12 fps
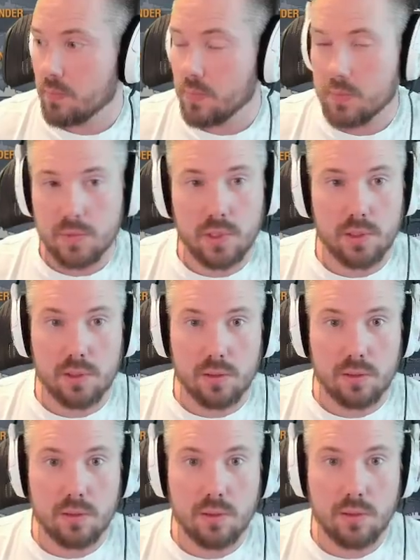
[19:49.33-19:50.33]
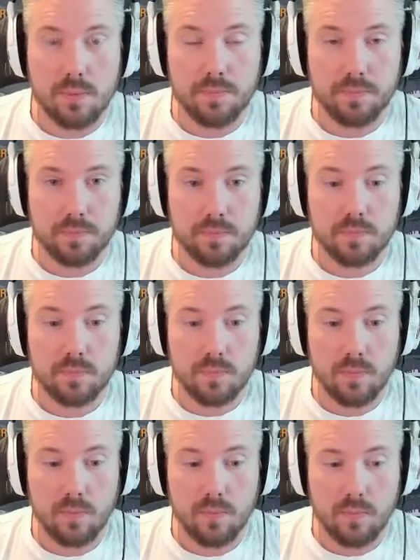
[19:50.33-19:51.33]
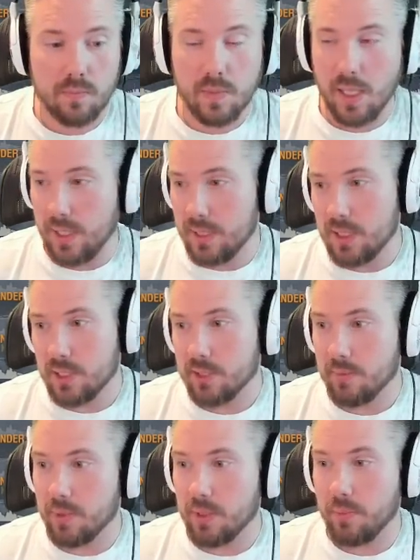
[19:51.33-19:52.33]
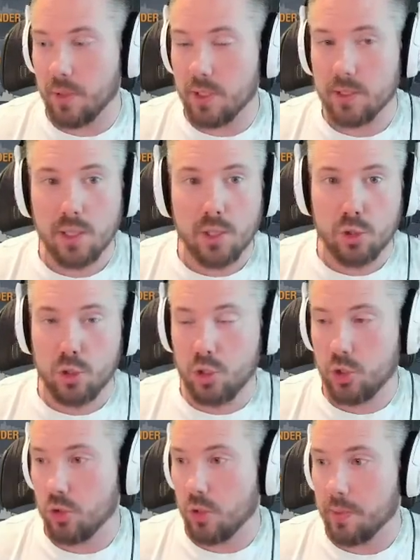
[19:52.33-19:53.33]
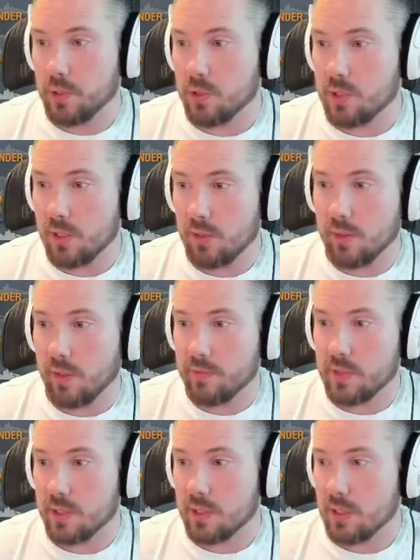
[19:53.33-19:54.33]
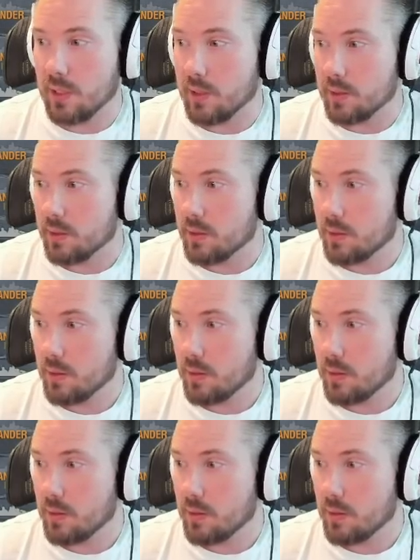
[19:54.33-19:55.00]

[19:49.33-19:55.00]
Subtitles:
Jesus. The HE is the big part? Sure, but you still only have 6 guns.